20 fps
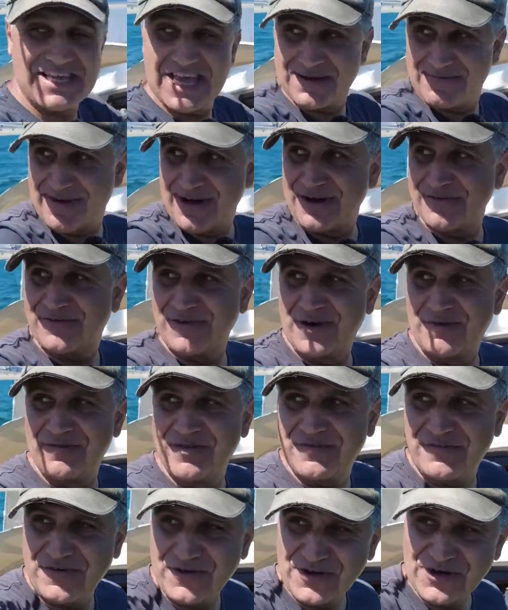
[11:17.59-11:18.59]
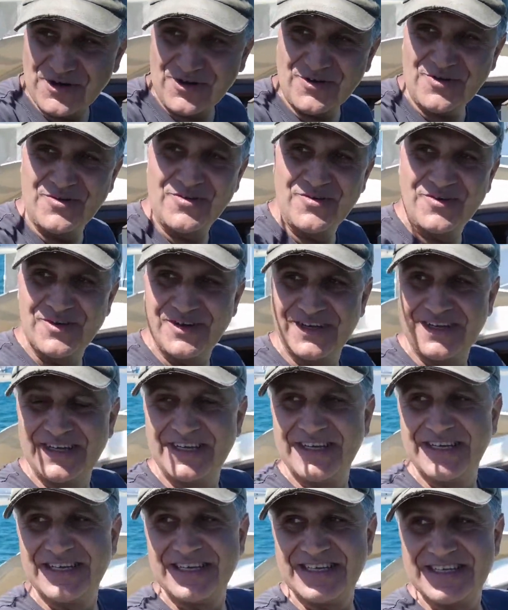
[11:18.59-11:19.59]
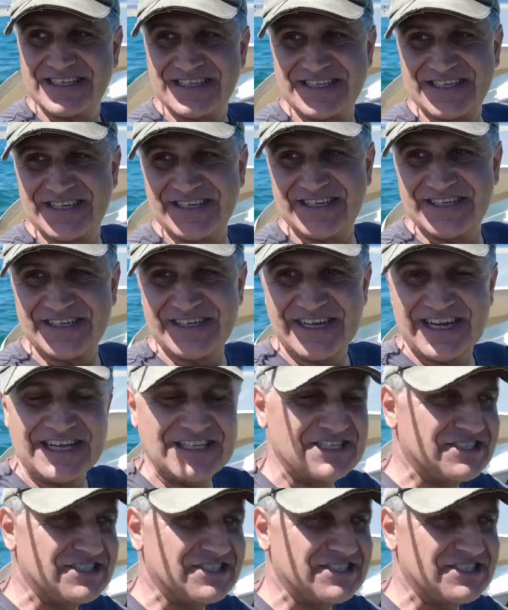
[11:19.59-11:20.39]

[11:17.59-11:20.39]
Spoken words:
came out from the fjord. So I